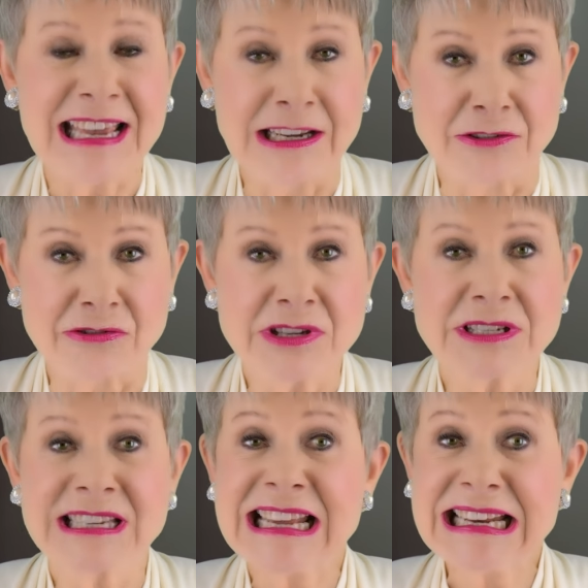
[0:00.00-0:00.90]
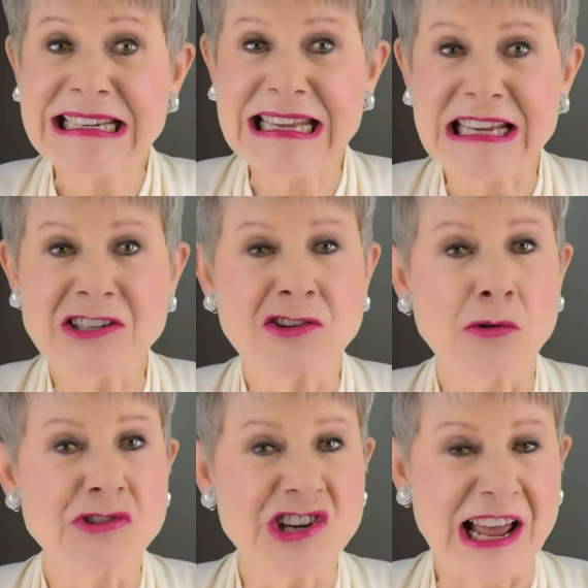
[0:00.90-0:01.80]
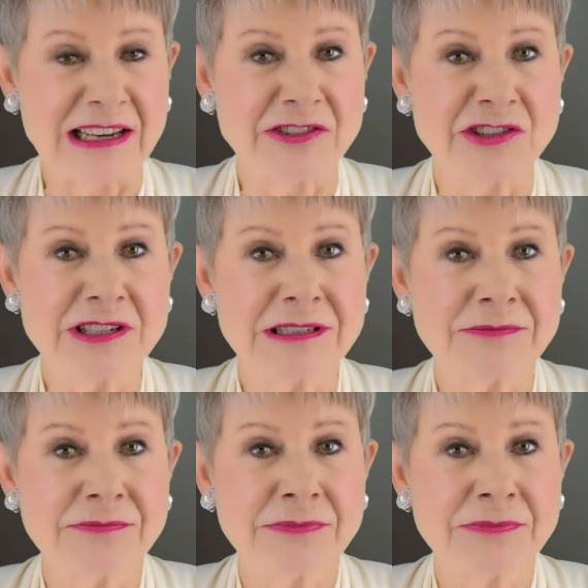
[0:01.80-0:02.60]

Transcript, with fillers: interests, needs, or challenges,